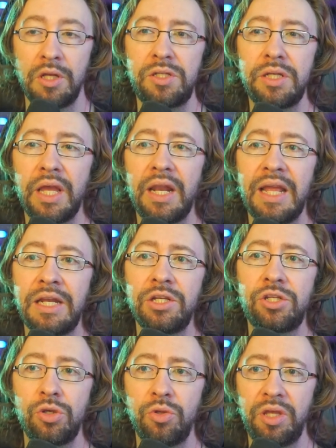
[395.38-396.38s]
to get
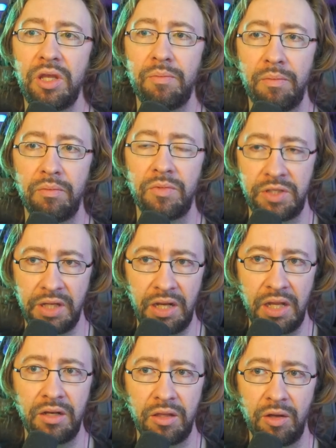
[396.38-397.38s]
into the to
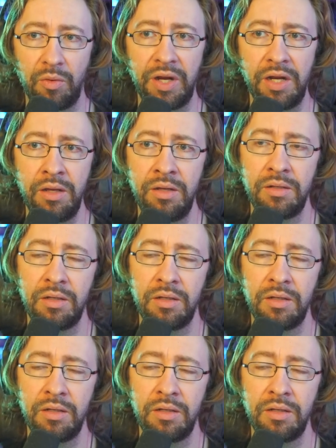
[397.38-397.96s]
get into the arena